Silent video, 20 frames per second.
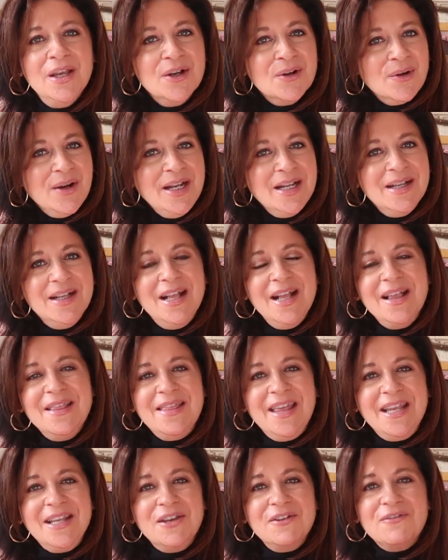Great.
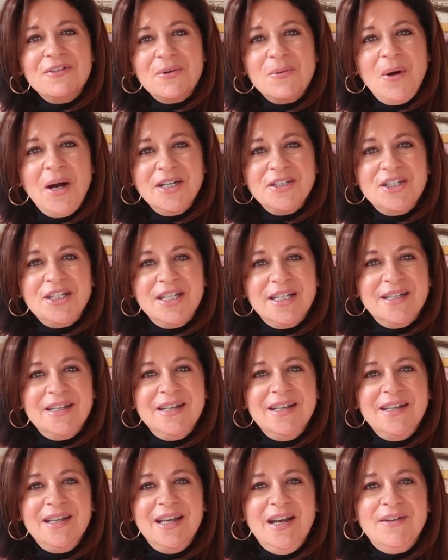Thank you for watching.
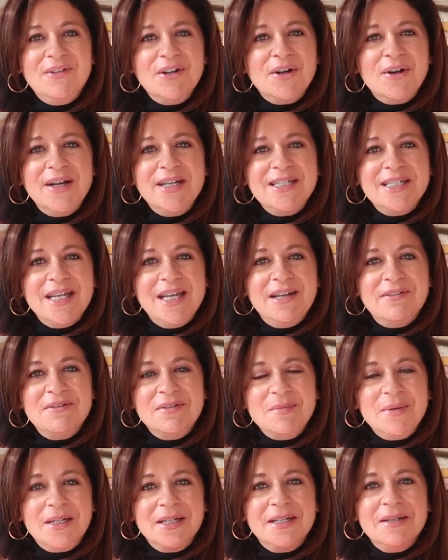Have a great day,
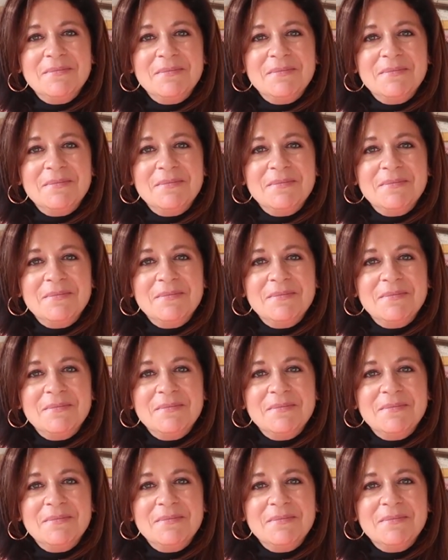everybody.